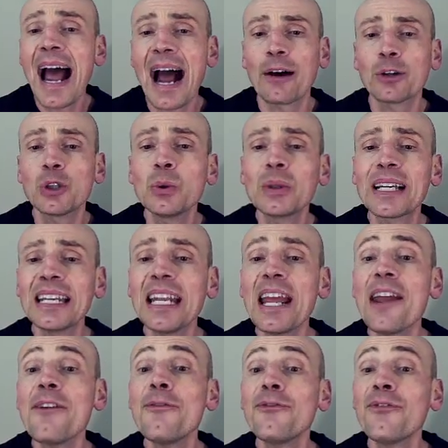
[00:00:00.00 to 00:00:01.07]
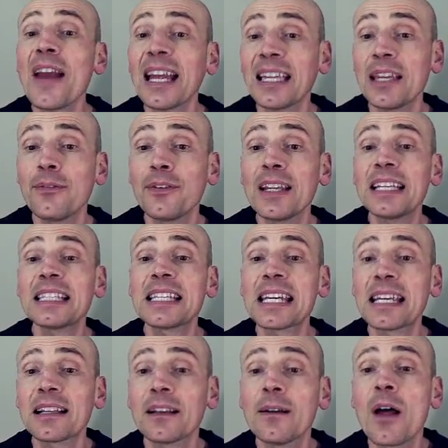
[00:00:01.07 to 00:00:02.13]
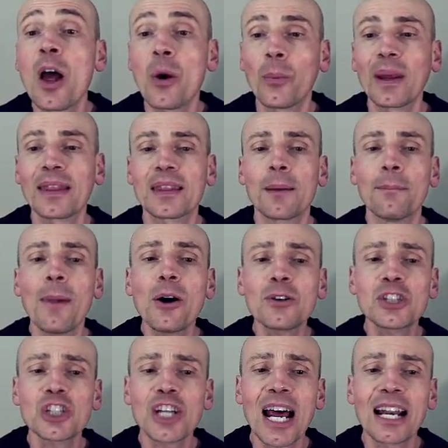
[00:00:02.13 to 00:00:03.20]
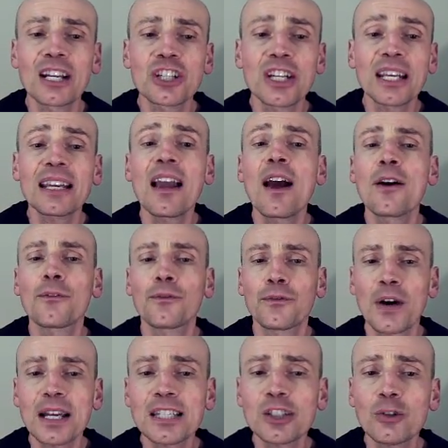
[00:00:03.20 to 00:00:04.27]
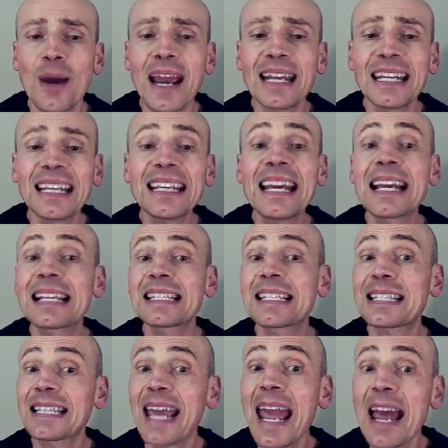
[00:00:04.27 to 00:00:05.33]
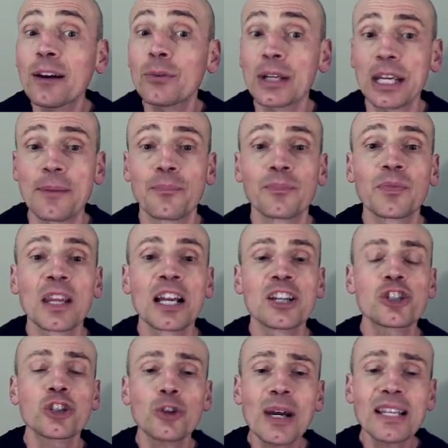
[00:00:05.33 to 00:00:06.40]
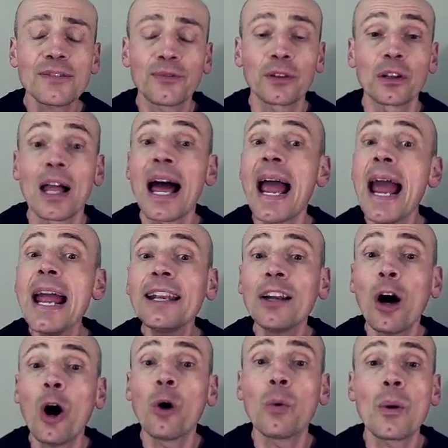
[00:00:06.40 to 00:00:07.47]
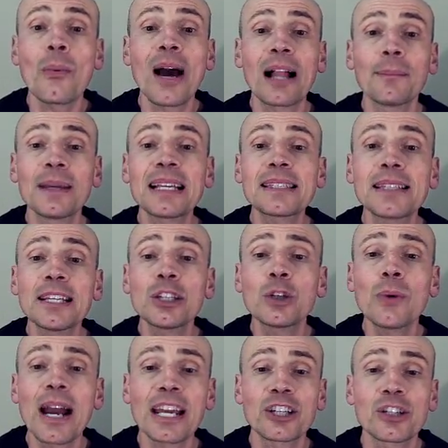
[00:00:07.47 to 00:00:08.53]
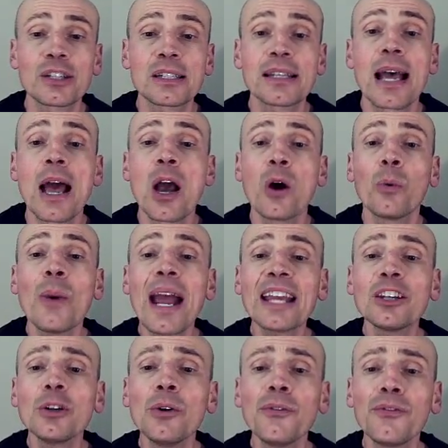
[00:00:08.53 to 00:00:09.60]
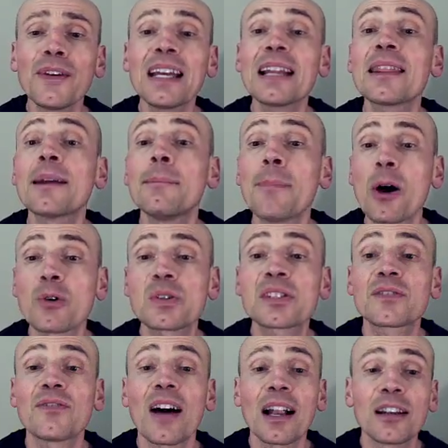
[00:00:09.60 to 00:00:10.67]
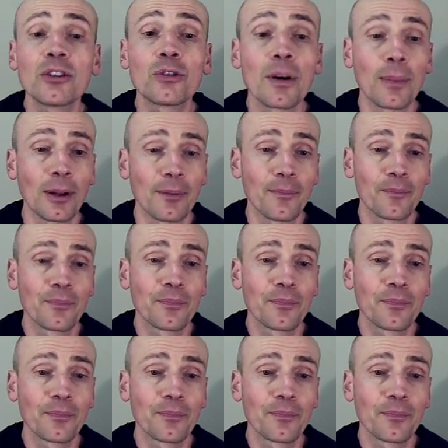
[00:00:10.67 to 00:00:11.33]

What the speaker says: how you can effectively deal with the most challenging, frustrating, scary, stressful and overwhelming situations where you feel the most vulnerable.